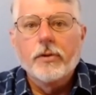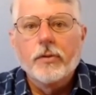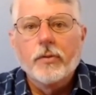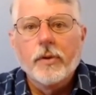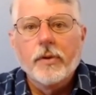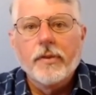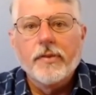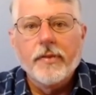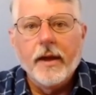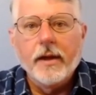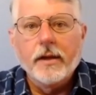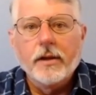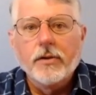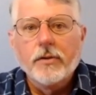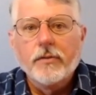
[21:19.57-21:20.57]
We thank
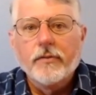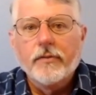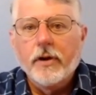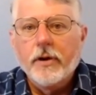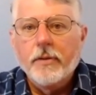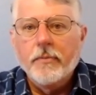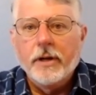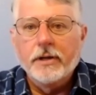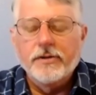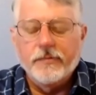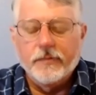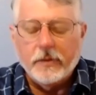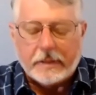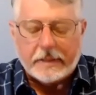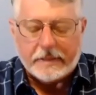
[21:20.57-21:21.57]
you very much for
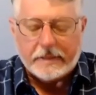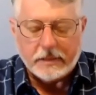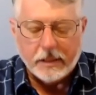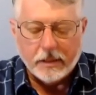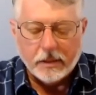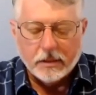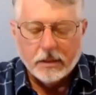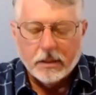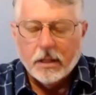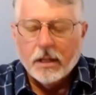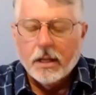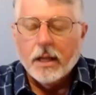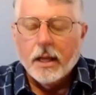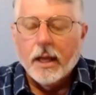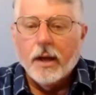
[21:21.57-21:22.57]
listening,
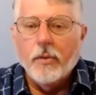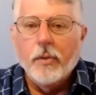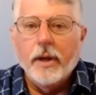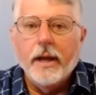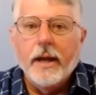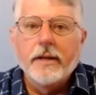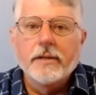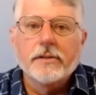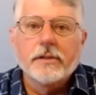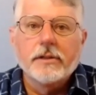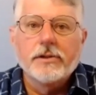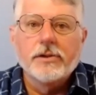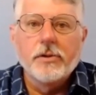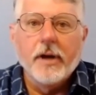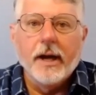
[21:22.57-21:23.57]
and we ask that you
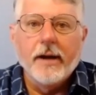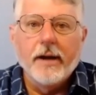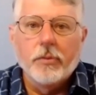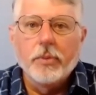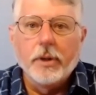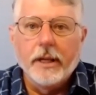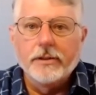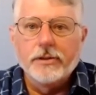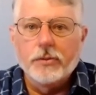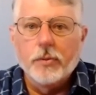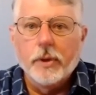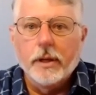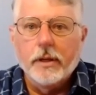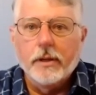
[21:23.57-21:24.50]
have a blessed week.